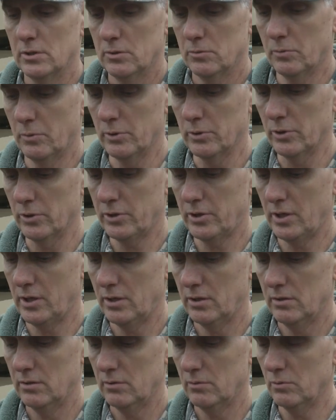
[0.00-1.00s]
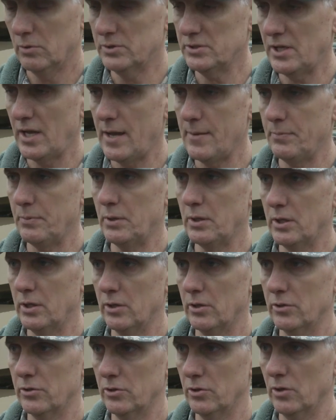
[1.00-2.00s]
When we look at what's happening
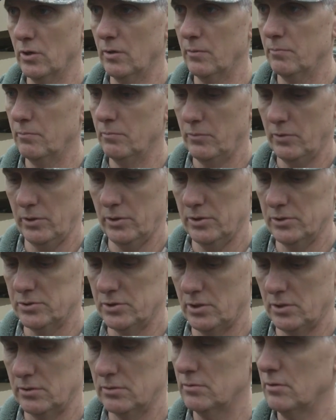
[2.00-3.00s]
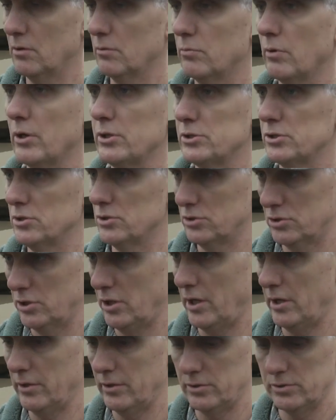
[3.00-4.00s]
here in Europe, there is a, a Russian
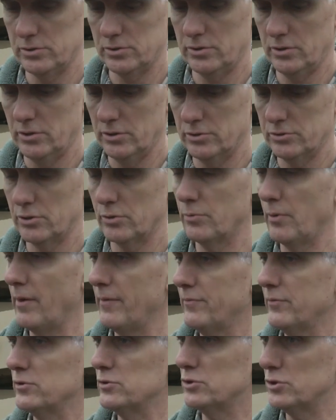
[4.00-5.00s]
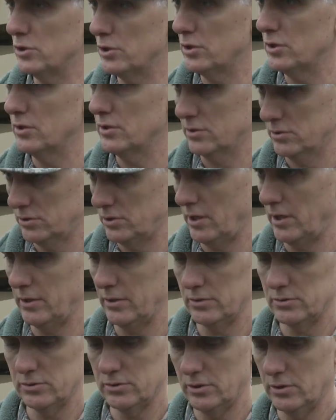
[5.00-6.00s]
challenge, there's a refugee
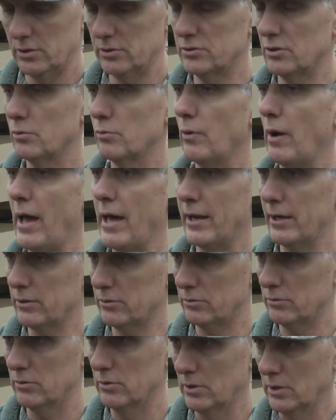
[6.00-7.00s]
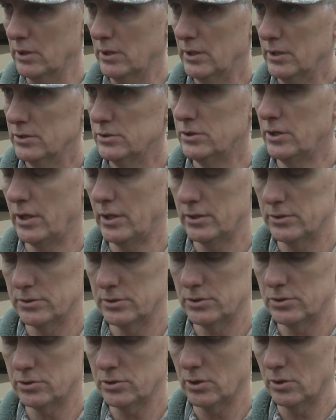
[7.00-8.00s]
challenge, there is a radical challenge.
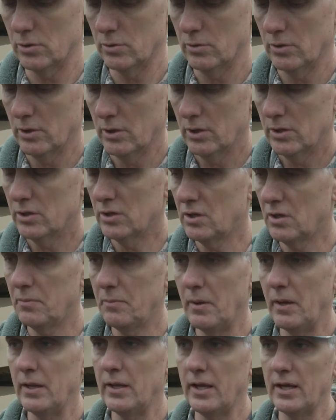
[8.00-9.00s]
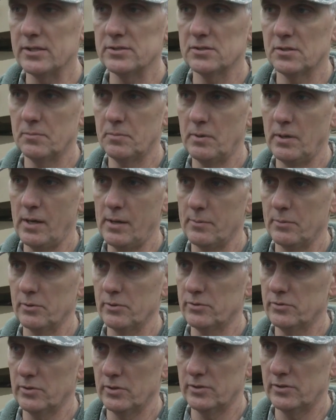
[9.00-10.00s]
And so the command has to be
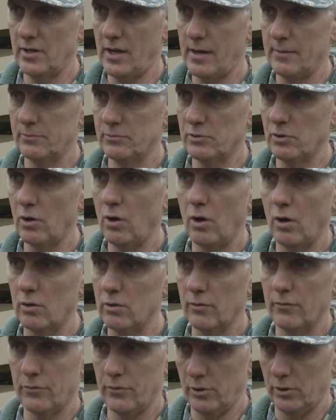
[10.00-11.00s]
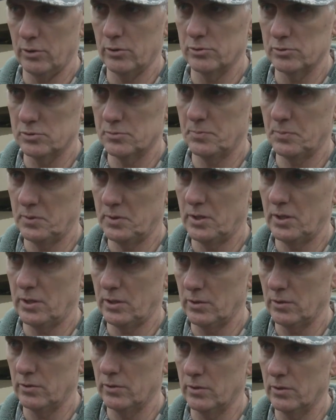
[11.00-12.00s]
able to adapt to all of those
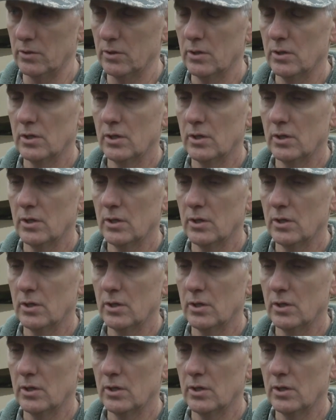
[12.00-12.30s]
particular